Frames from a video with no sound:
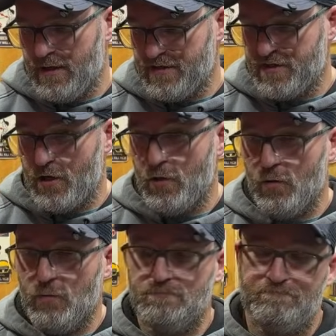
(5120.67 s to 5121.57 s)

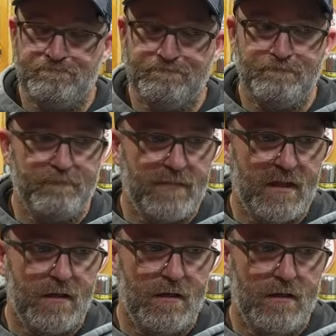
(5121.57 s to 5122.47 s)
So
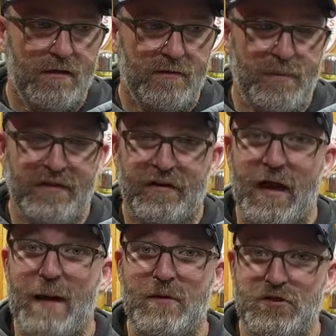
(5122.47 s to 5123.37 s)
depends on
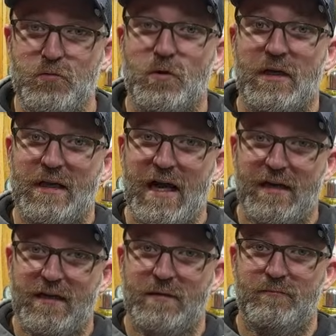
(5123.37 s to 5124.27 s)
how much you want to
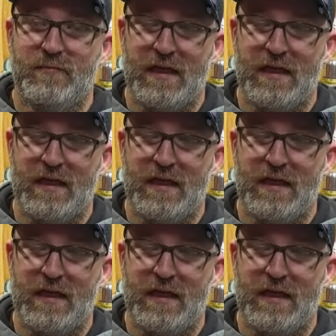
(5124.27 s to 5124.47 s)
light up.